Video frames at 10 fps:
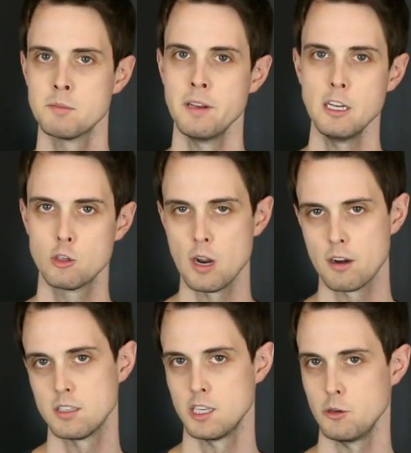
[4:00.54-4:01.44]
as many
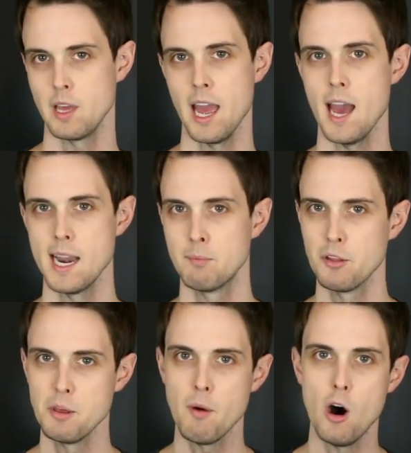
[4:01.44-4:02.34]
triggers as you can and
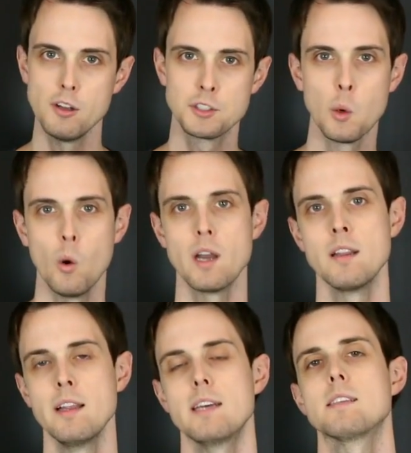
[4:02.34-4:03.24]
put them all into
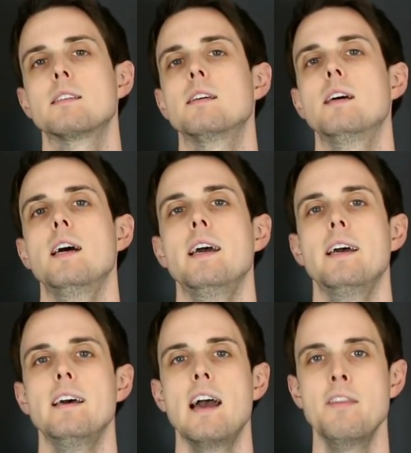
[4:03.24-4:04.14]
one list.
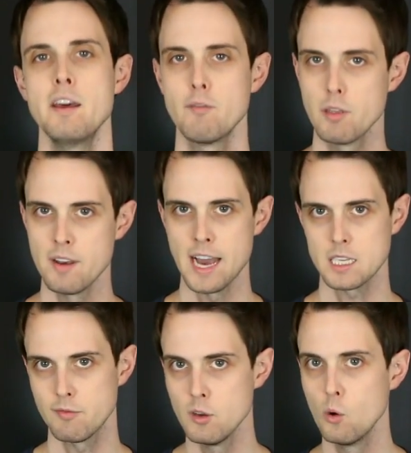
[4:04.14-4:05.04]
And then for the
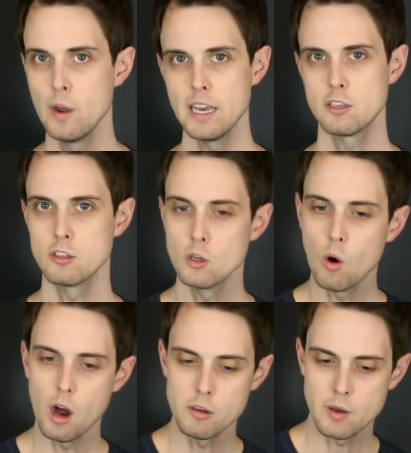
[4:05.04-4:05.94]
next few weeks,
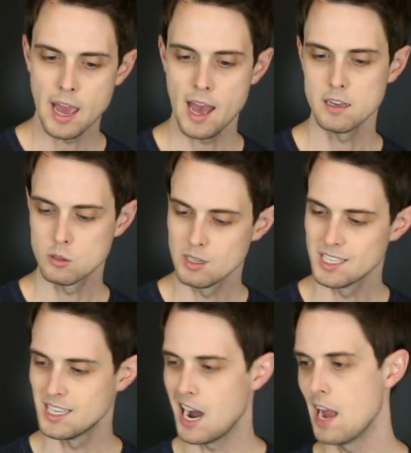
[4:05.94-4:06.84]
do all you can to
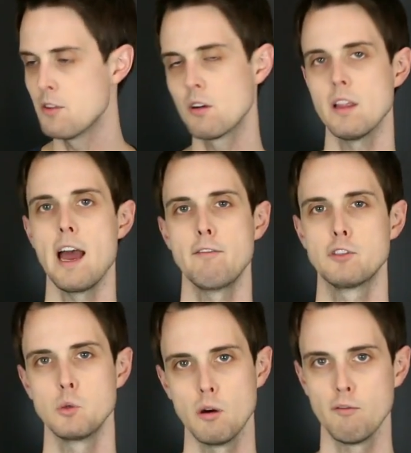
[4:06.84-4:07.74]
design your
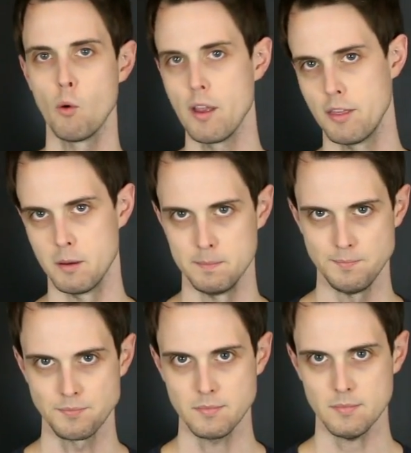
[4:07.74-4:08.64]
life to avoid them.
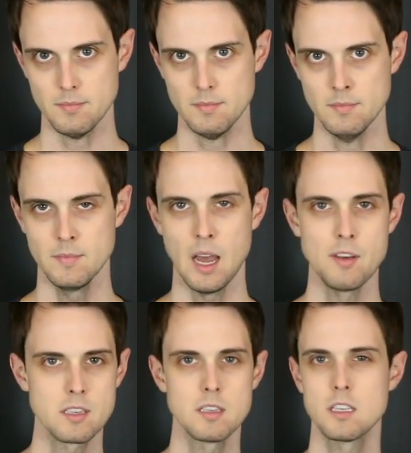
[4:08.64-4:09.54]
Now,
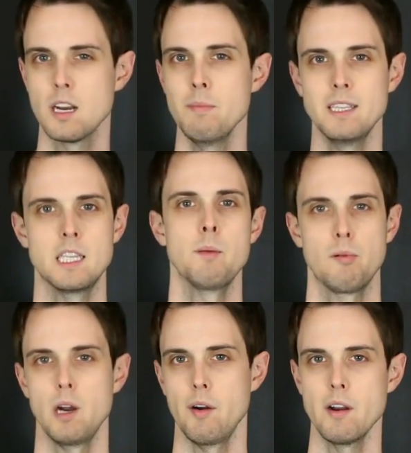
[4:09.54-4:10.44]
this is just going to be
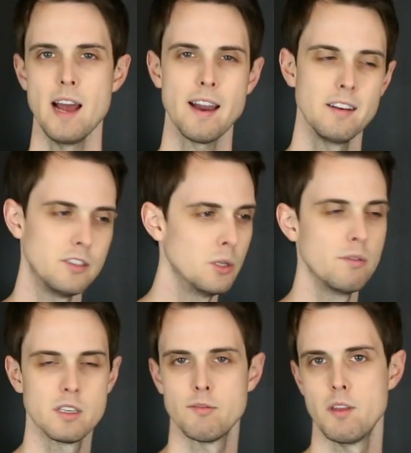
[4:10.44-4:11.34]
temporary. You're not going to do
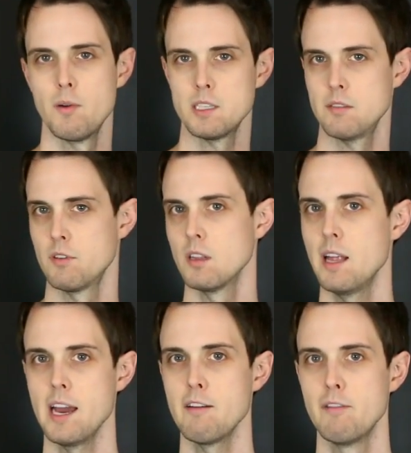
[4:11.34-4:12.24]
this for the rest of your
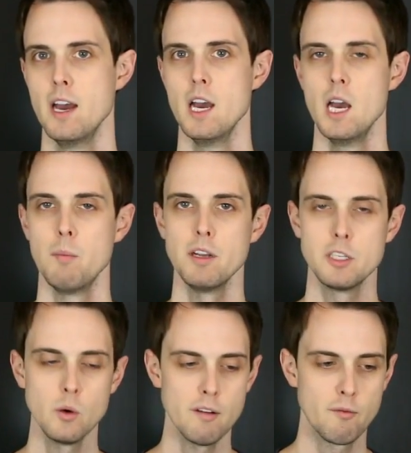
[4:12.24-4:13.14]
life,
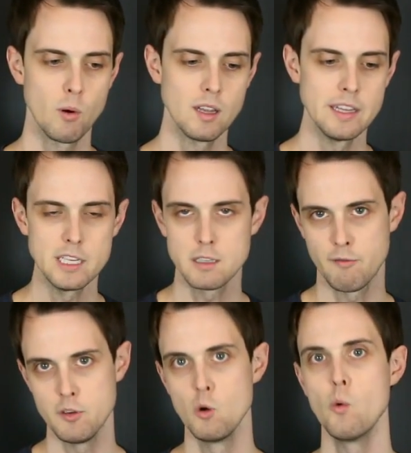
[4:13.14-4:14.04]
but do it for at least a
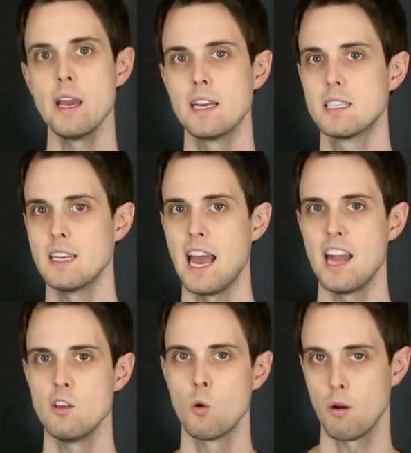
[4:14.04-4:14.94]
few weeks,
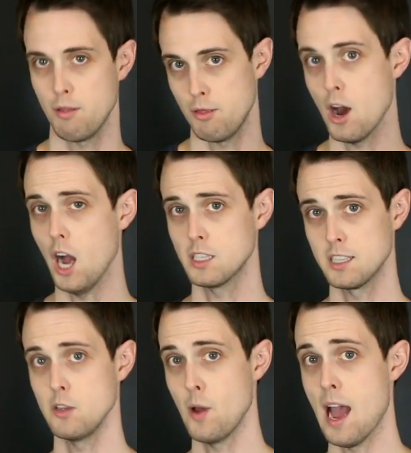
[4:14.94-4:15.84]
and your thoughts
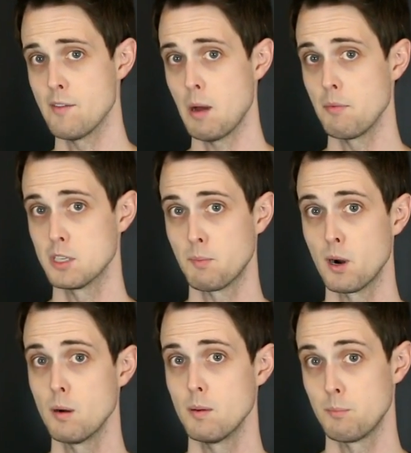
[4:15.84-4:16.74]
that you have about this
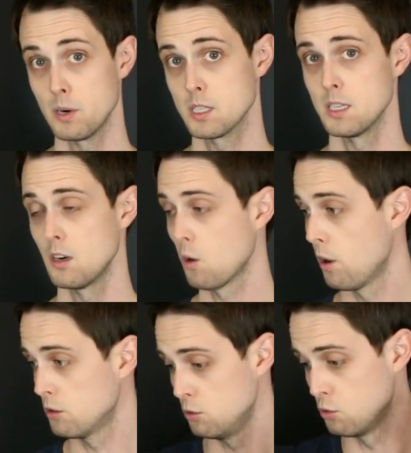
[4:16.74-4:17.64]
person are
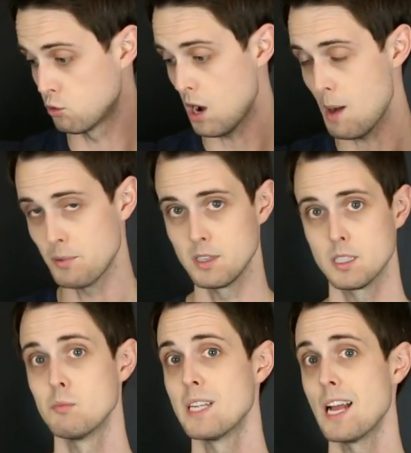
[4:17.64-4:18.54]
going to drop
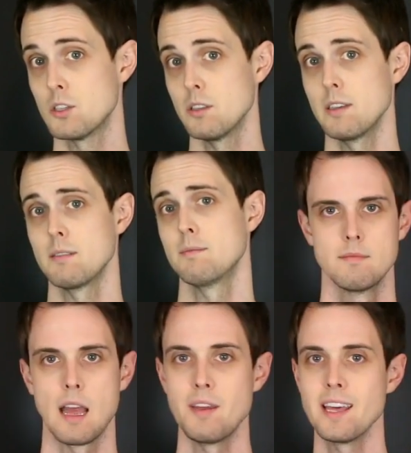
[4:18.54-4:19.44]
substantially.
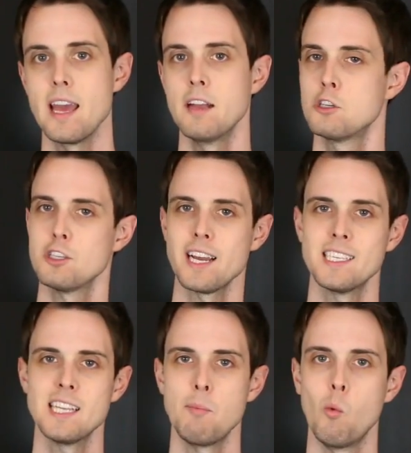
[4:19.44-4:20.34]
And then again, just like
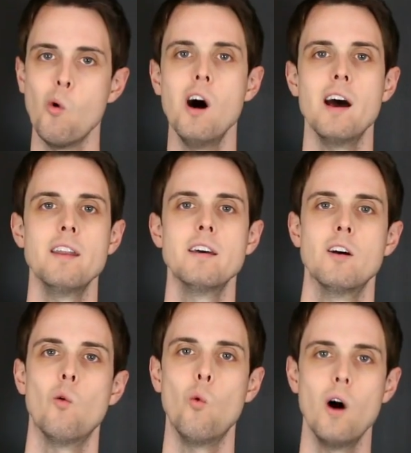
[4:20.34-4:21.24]
in step
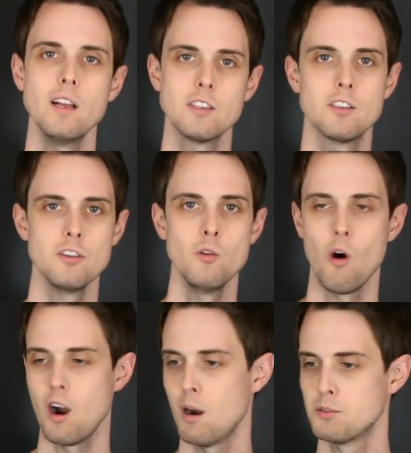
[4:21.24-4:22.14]
1, once
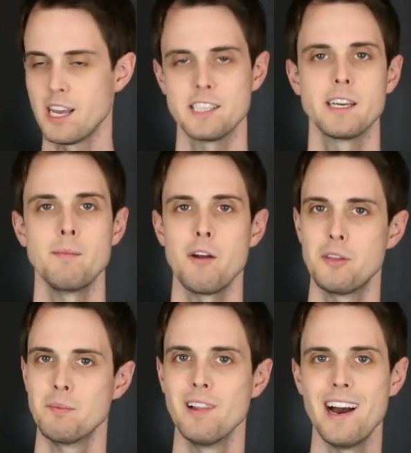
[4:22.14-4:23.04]
you are obsessing
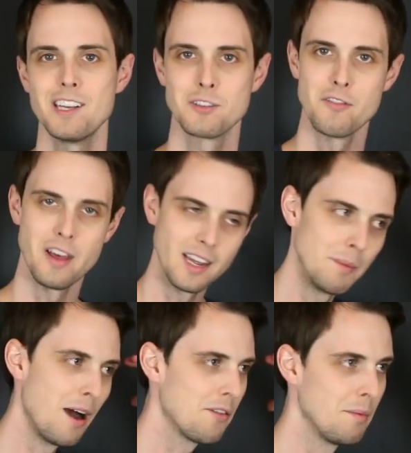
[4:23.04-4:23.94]
about them less or thinking
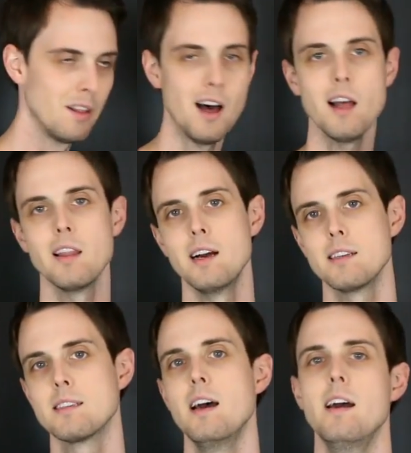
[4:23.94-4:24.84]
about them a lot
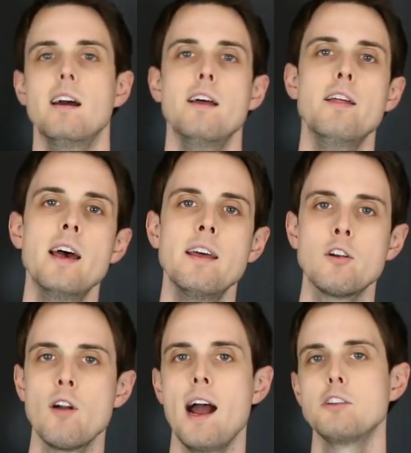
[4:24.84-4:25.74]
less,
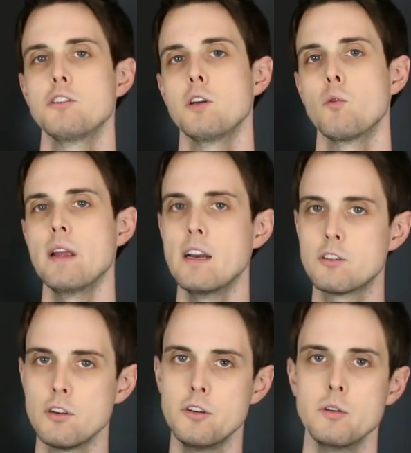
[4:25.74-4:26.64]
then gradually
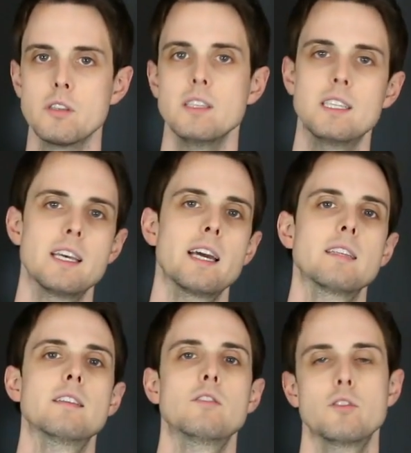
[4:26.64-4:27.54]
reintroduce these
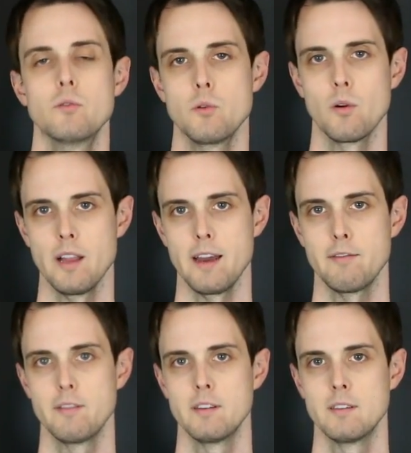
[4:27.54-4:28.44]
things into your
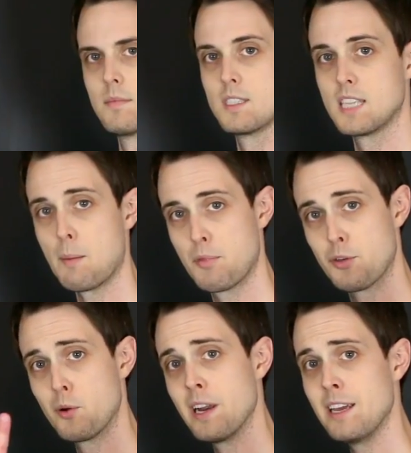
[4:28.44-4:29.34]
life.
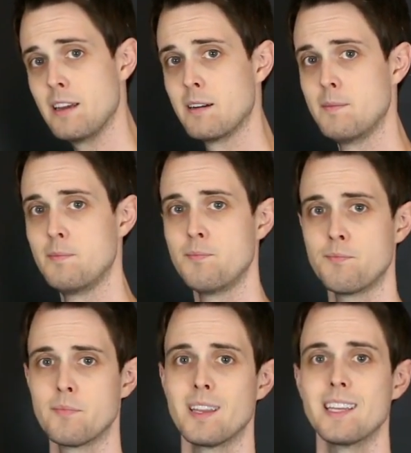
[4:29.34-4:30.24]
Step 3,
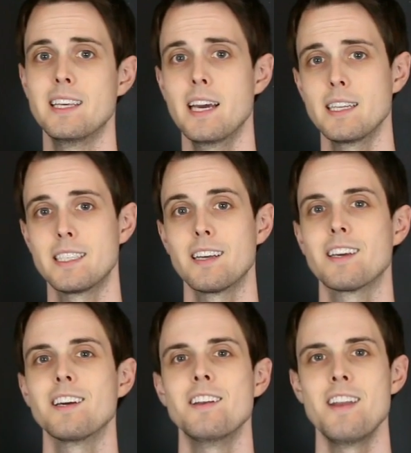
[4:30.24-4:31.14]
get
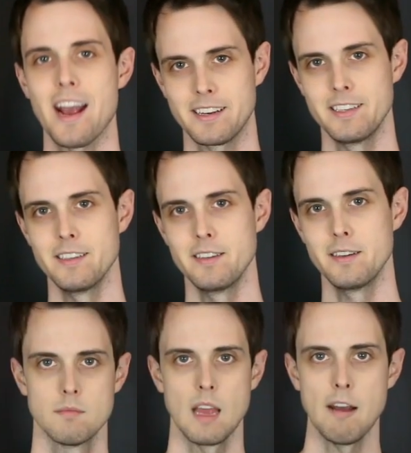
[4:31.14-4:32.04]

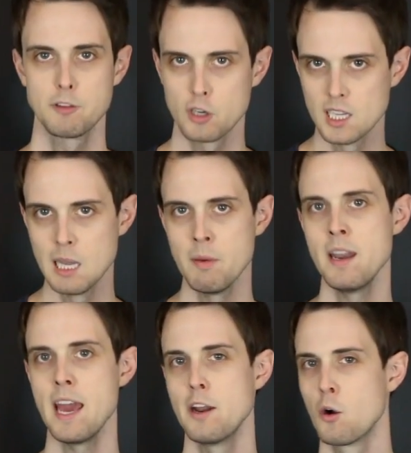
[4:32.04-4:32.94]
connected. After
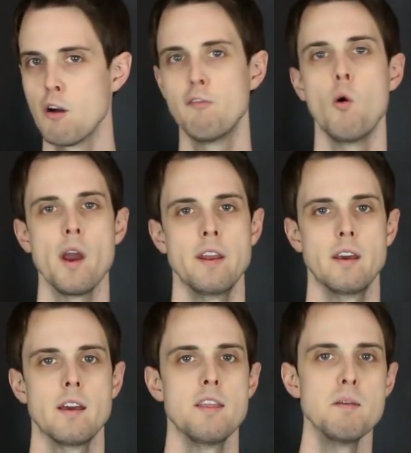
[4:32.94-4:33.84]
eliminating or
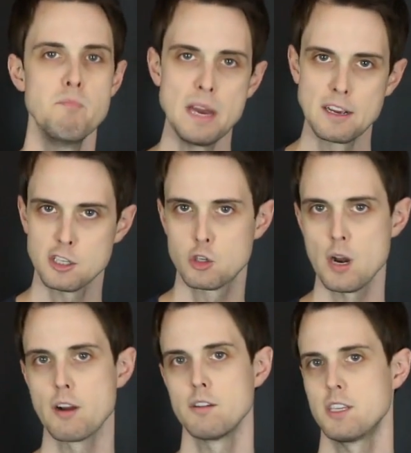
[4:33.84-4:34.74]
avoiding the biggest
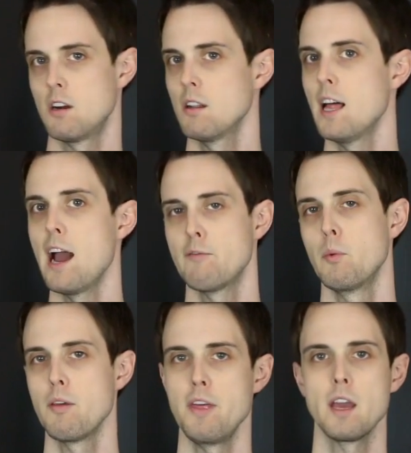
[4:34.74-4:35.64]
triggers in our life
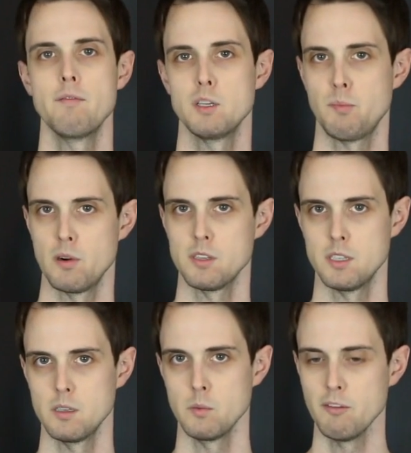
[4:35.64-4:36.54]
when we think of this
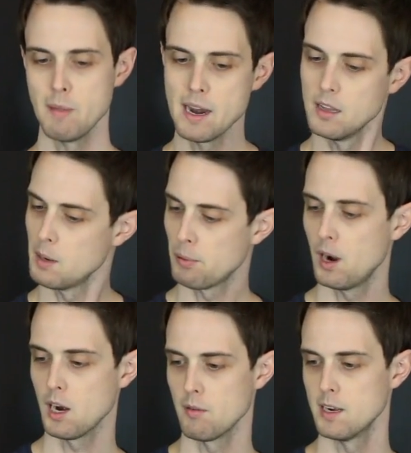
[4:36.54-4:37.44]
person, we've made a lot of
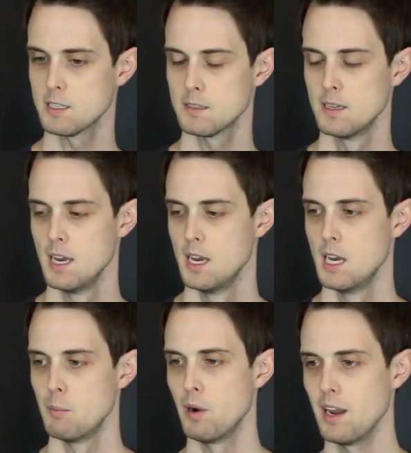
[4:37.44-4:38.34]
progress,
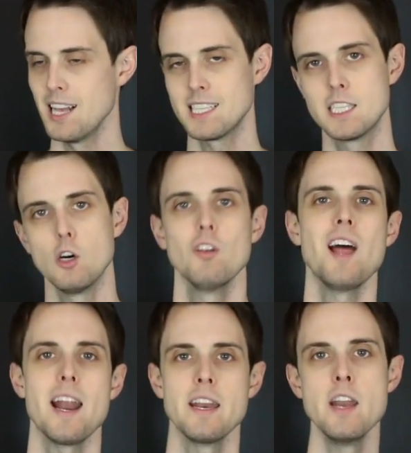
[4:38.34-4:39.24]
but it's still
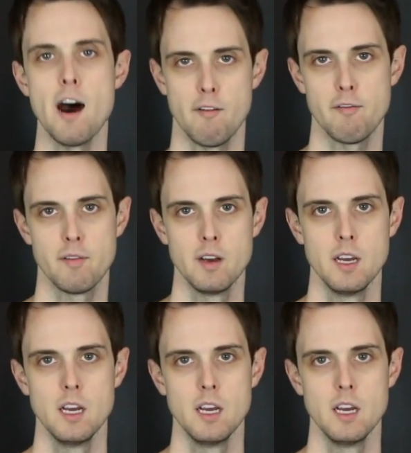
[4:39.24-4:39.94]
not enough.